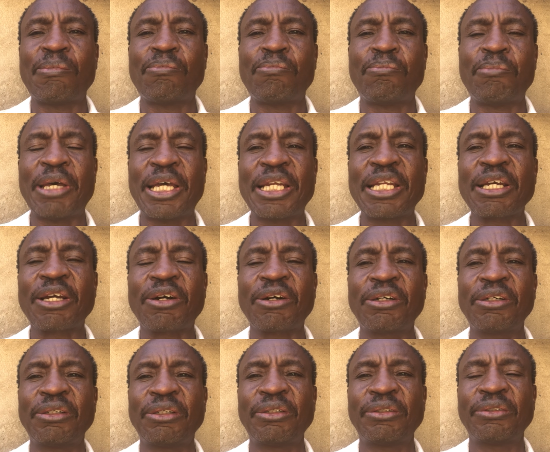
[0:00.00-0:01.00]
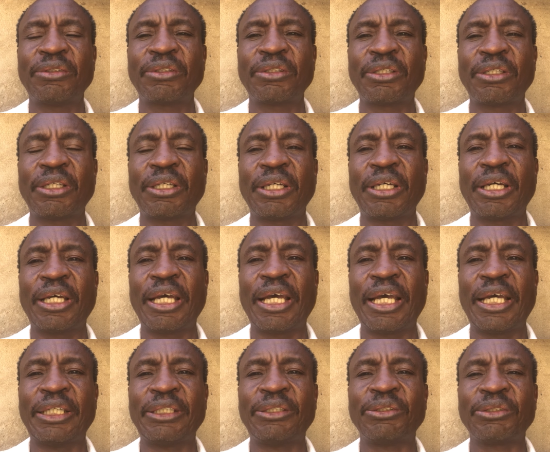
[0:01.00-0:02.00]
medical,
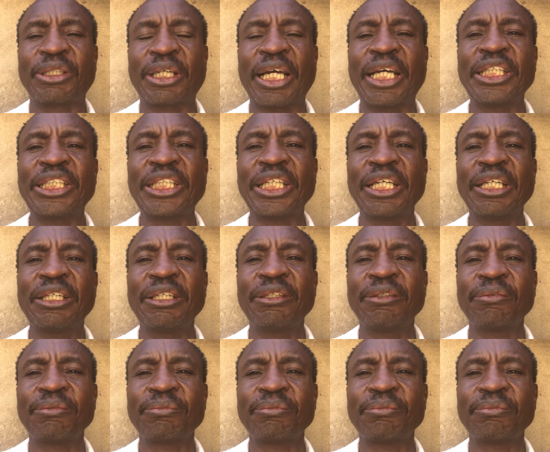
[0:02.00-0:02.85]
education,